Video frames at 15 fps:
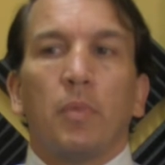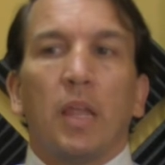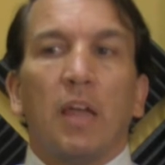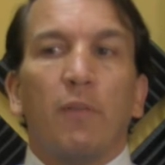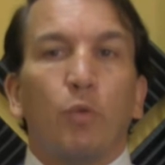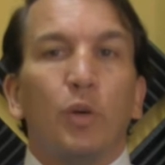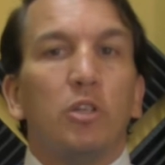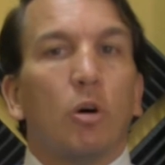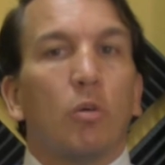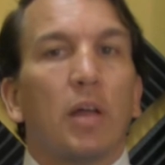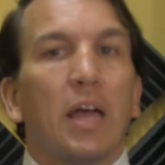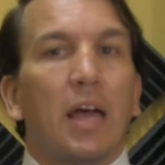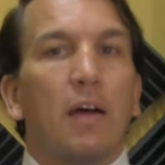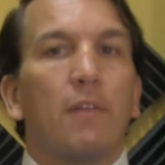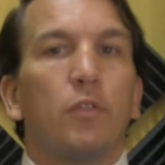If we don't
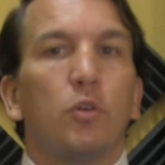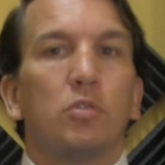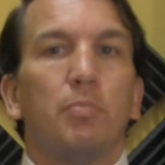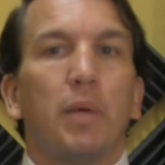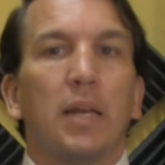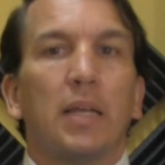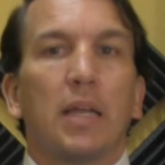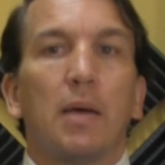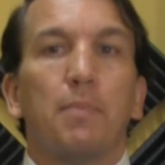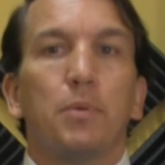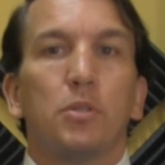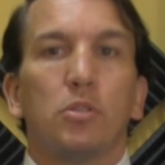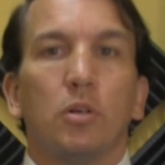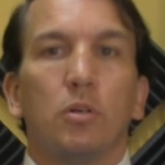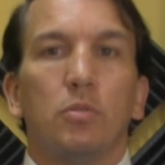have those manic
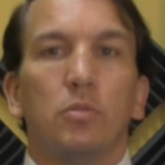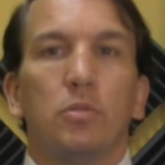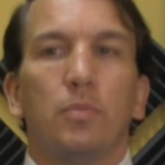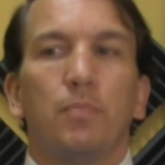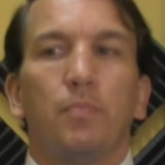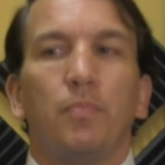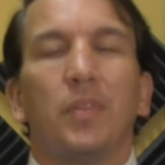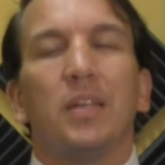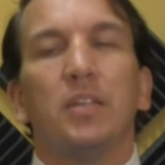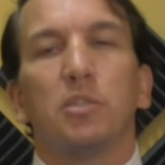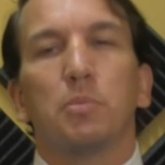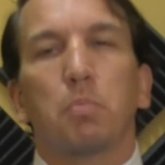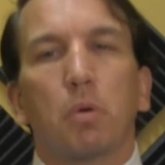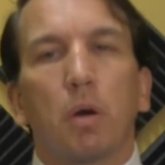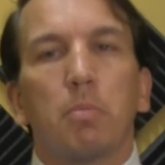episodes, then it's
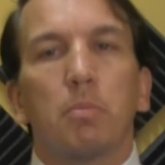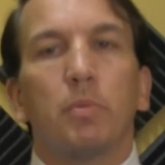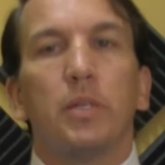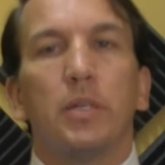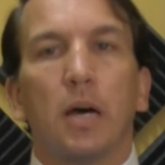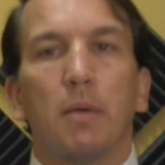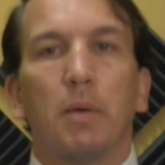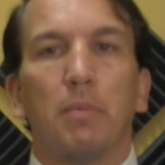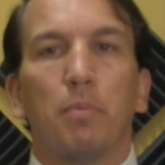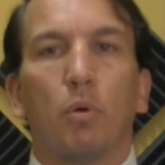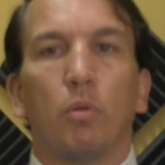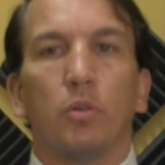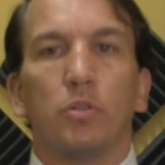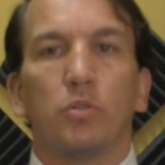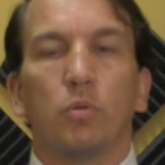probably not
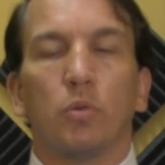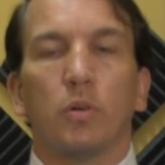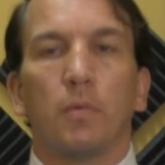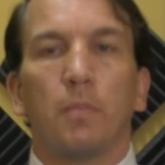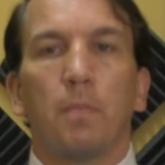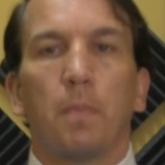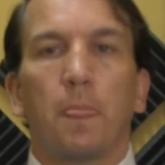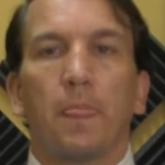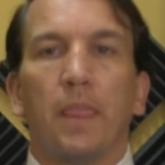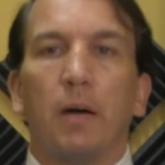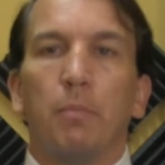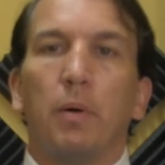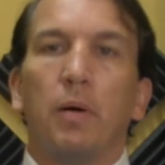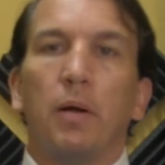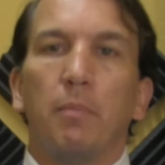bipolar disorder.
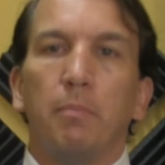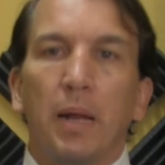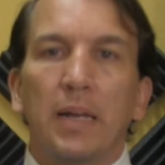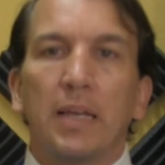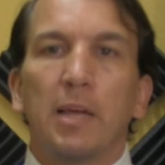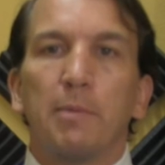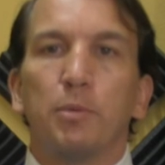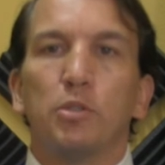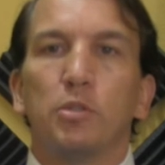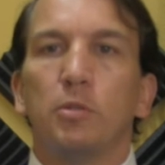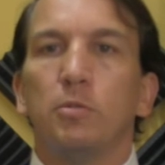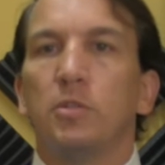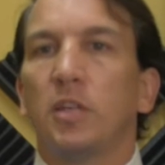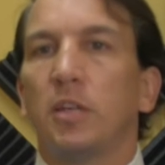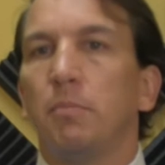Now, manic
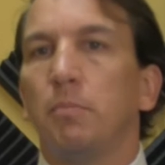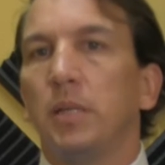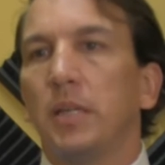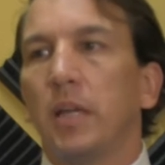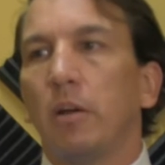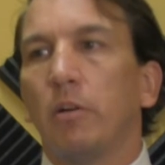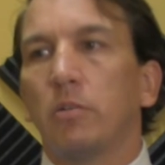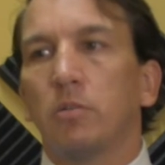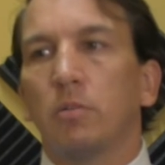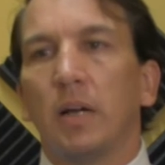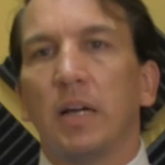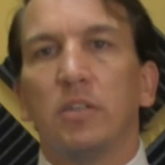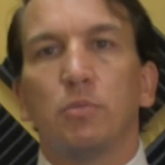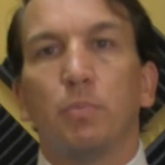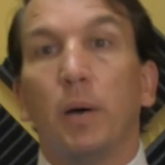episodes can be
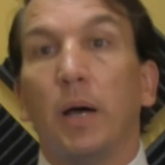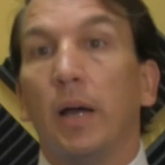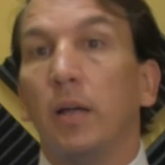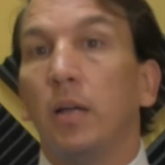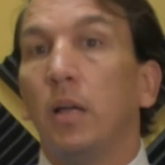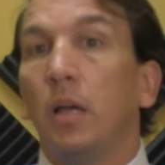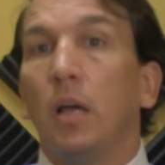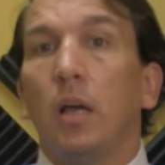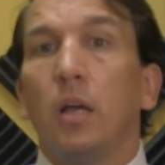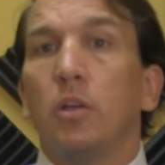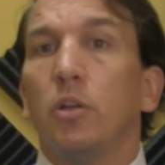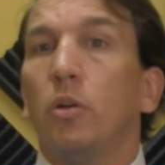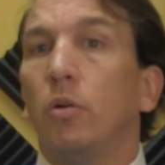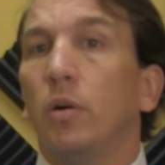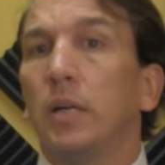characterized by,
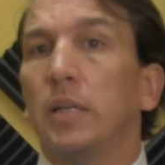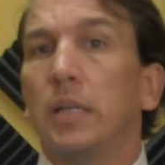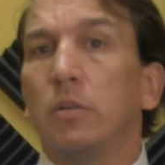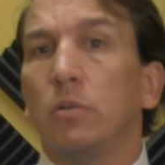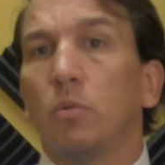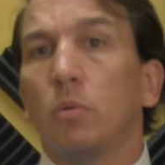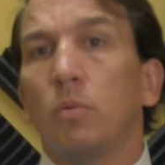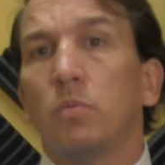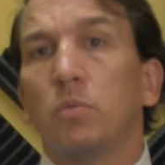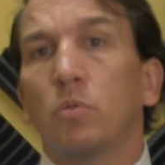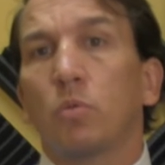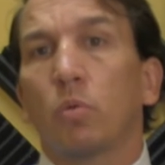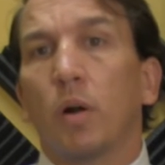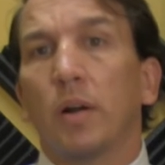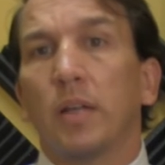again,
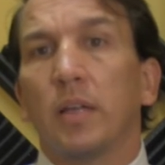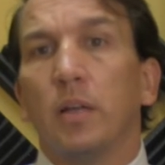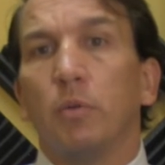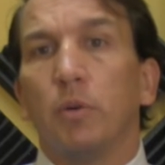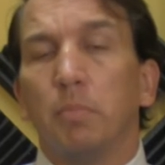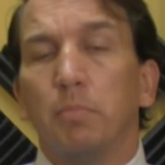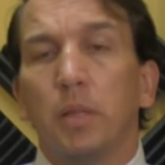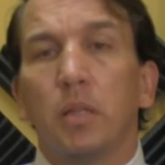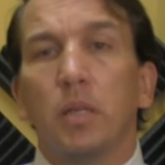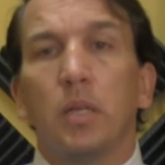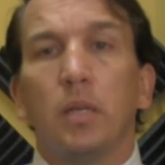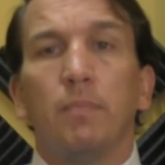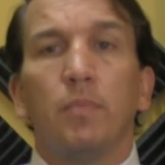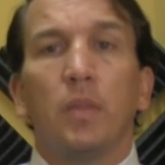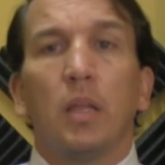chronic
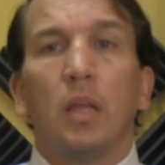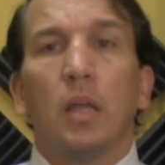irritability,